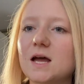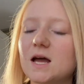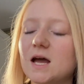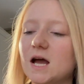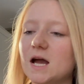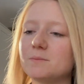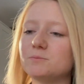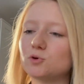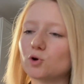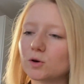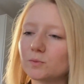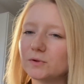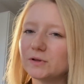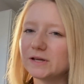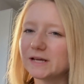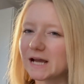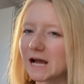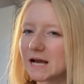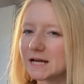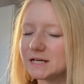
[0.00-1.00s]
I'm
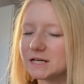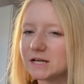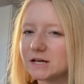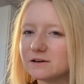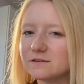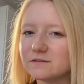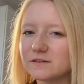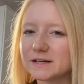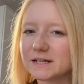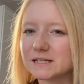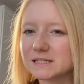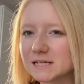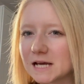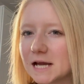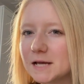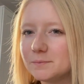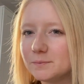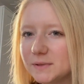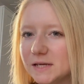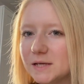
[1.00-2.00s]
normally kind of like a
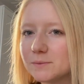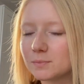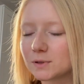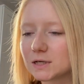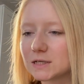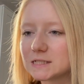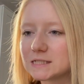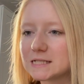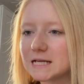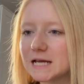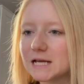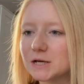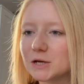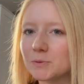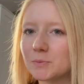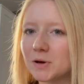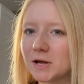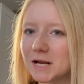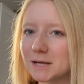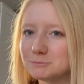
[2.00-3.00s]
type B
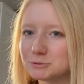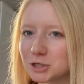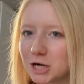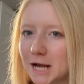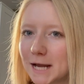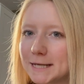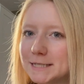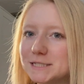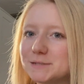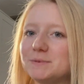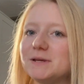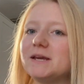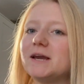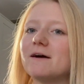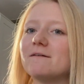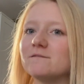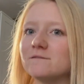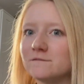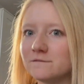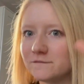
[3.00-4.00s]
person, but I'm trying to
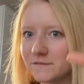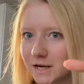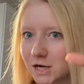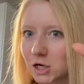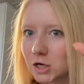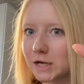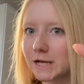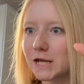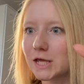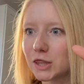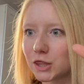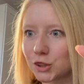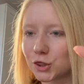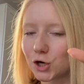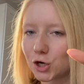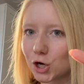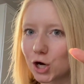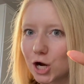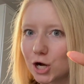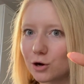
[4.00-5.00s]
be very
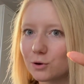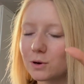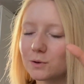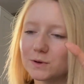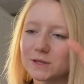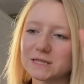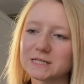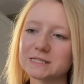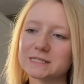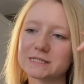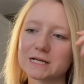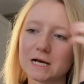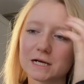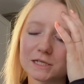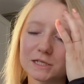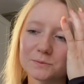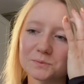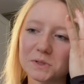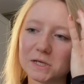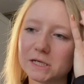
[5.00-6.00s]
thorough with this
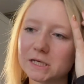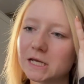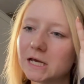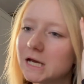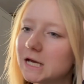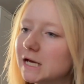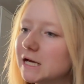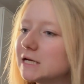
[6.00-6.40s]
document.